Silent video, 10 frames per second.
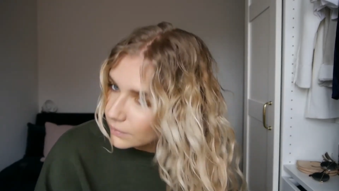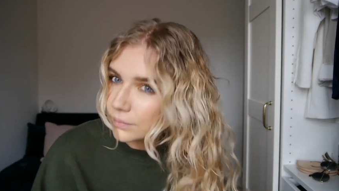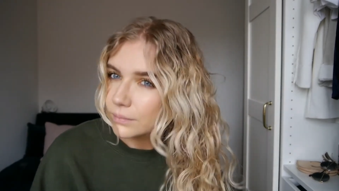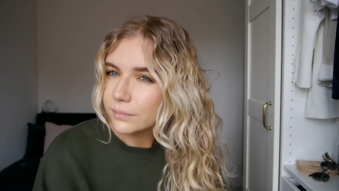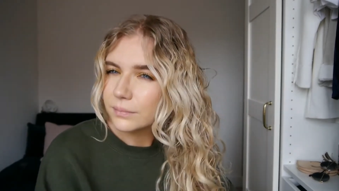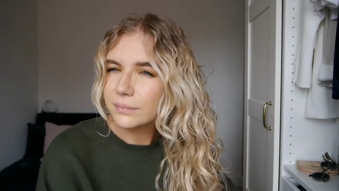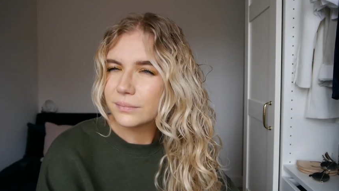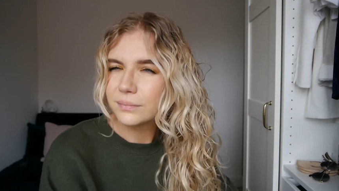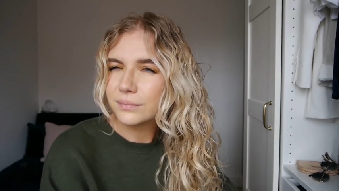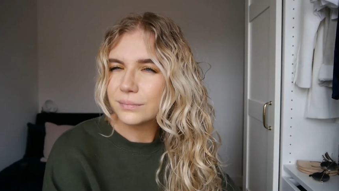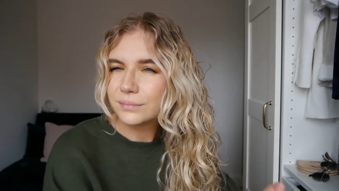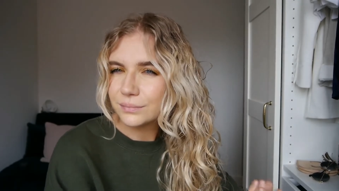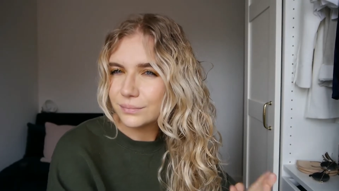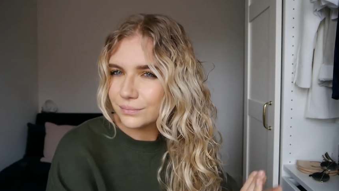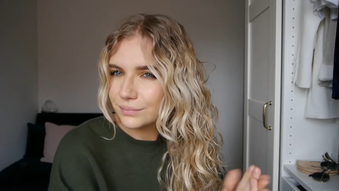
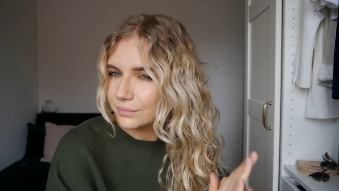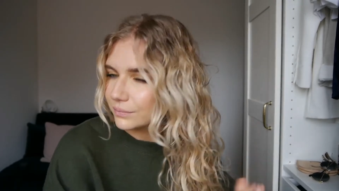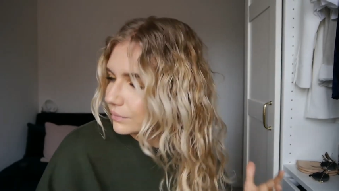Nothing is said.